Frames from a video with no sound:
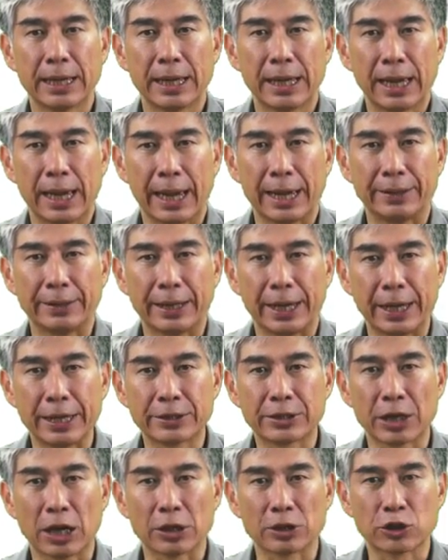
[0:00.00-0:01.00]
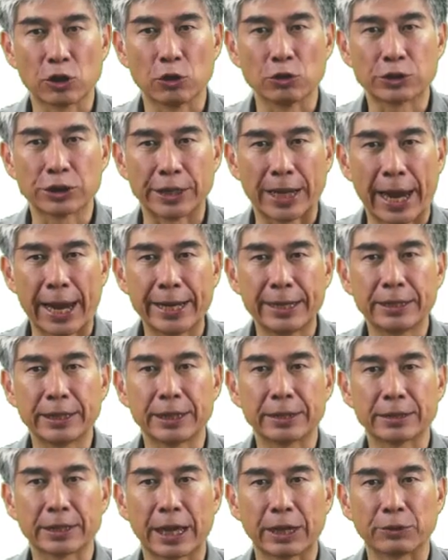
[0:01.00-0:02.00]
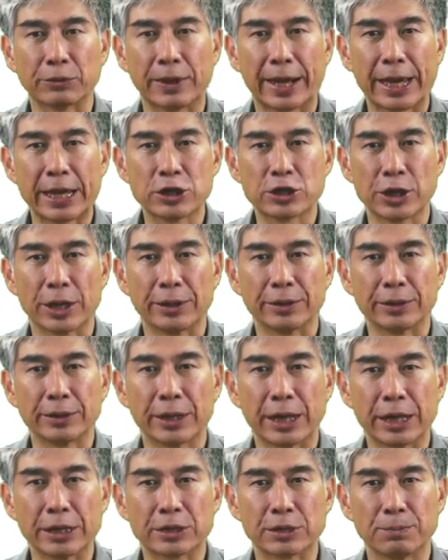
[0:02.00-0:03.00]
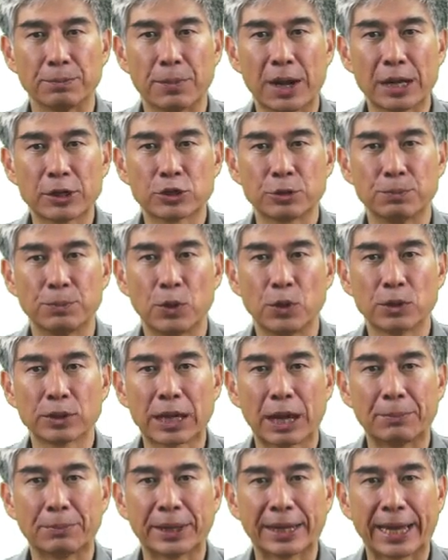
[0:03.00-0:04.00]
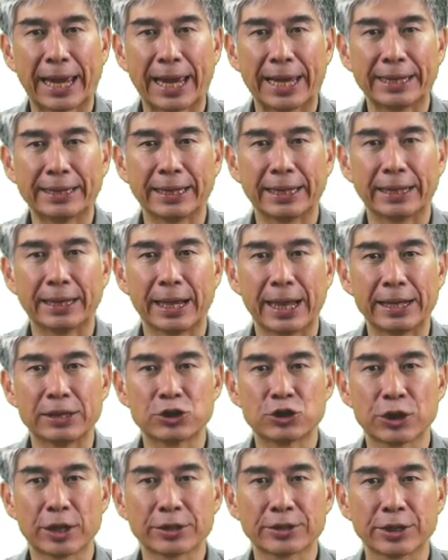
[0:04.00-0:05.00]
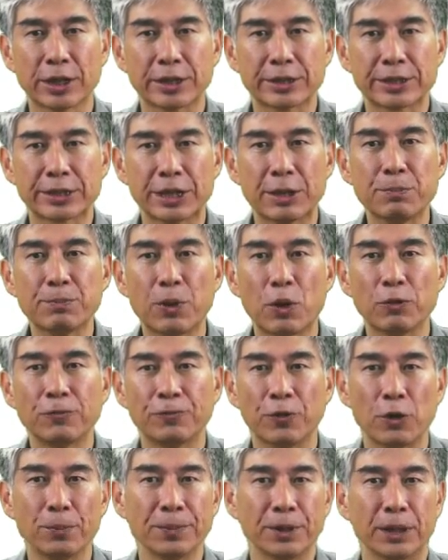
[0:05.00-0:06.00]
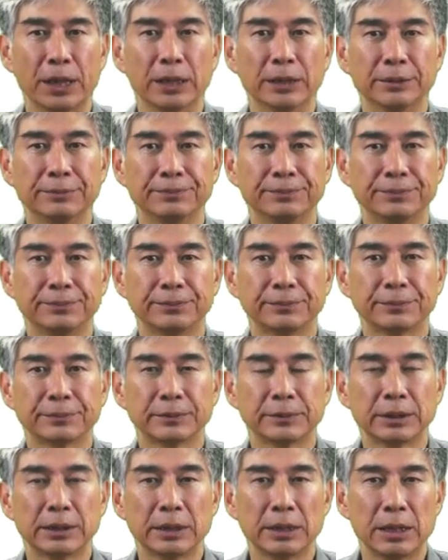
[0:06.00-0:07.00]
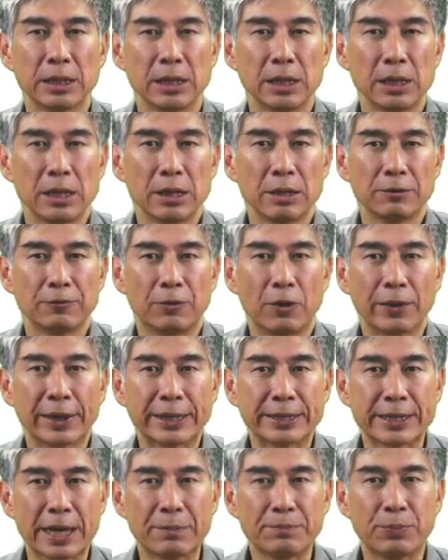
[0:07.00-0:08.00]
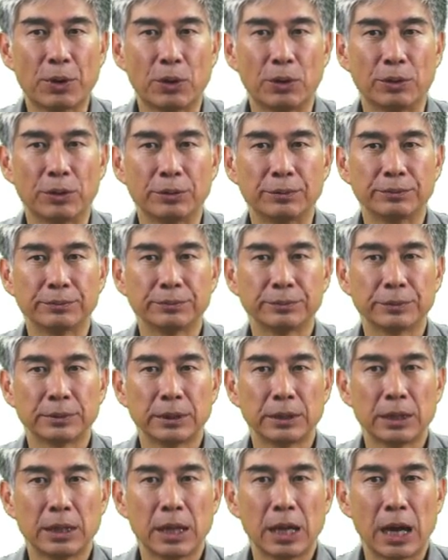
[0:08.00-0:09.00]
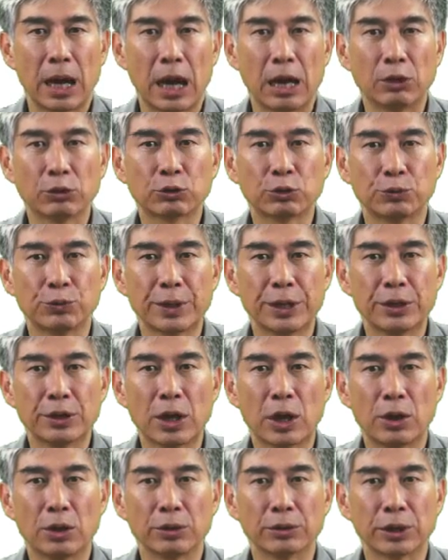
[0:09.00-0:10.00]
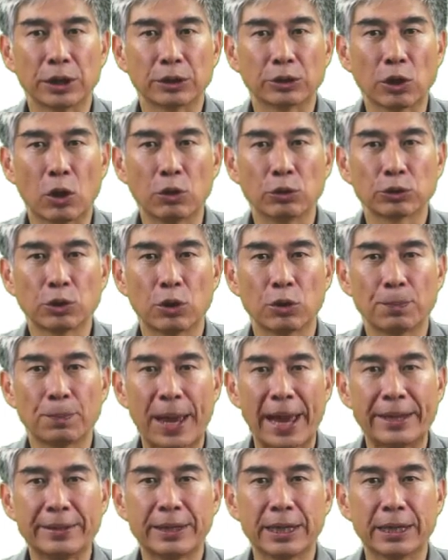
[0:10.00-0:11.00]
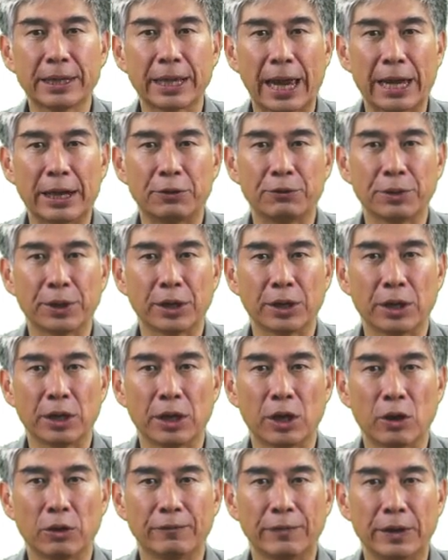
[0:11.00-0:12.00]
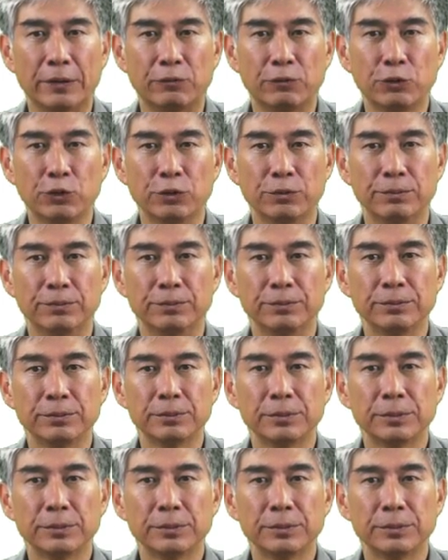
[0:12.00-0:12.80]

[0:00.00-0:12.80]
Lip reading: and its associated calculation is much more complicated than just a simple formula. For example, how do we know the total painting area of a room